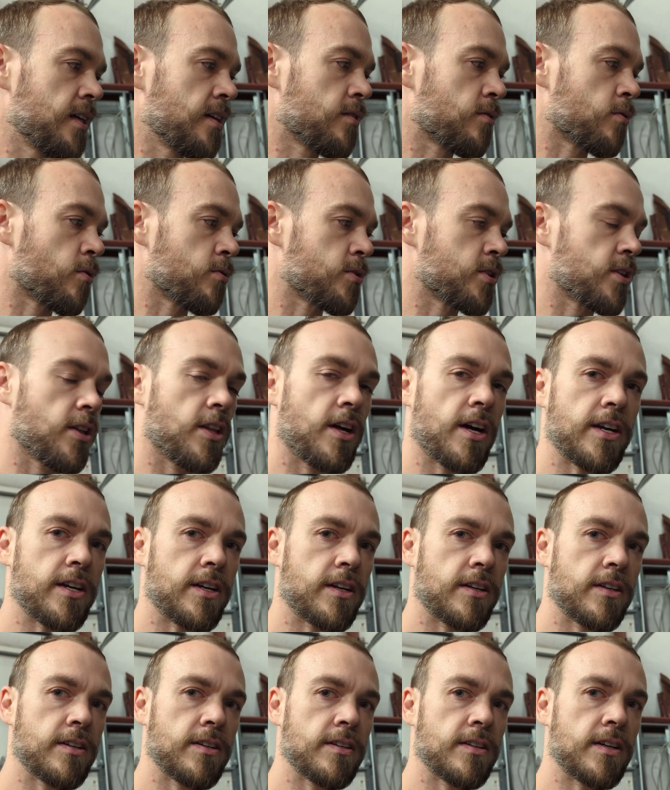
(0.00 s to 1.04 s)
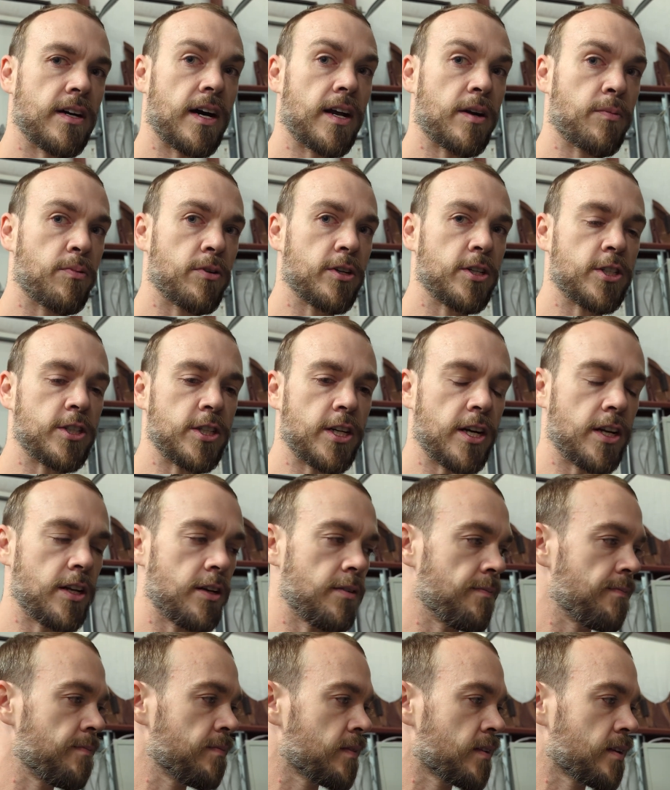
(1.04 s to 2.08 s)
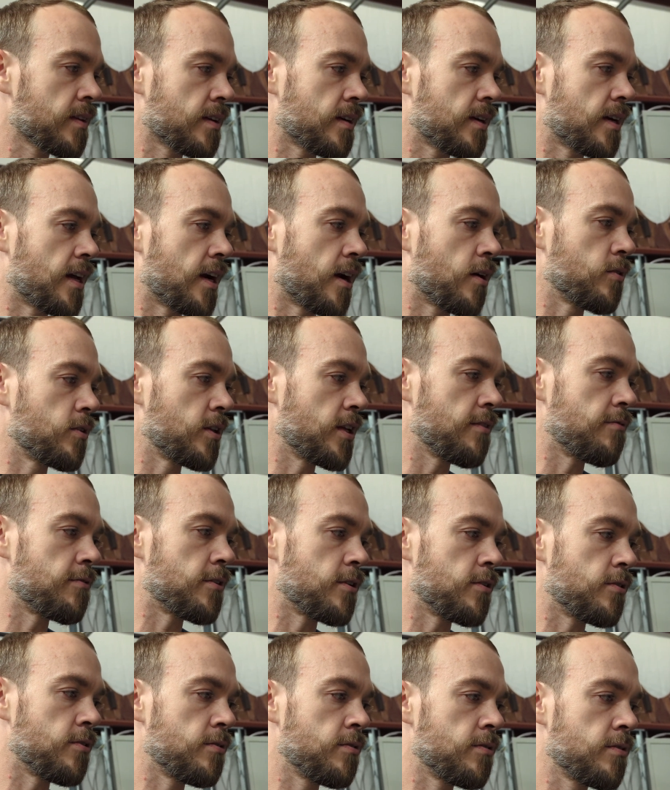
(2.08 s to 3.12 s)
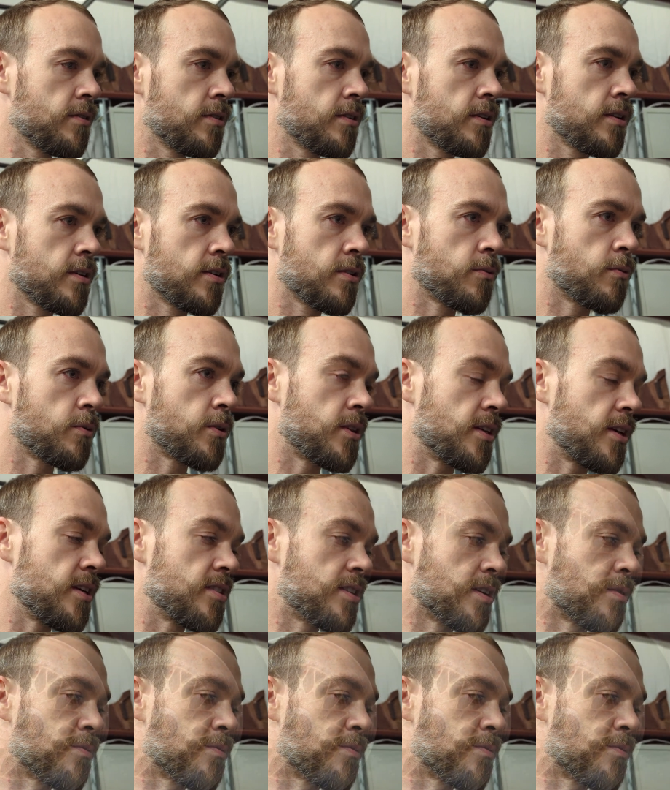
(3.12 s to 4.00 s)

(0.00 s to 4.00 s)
Throw us a like. I'd appreciate it. And I'll leave you with these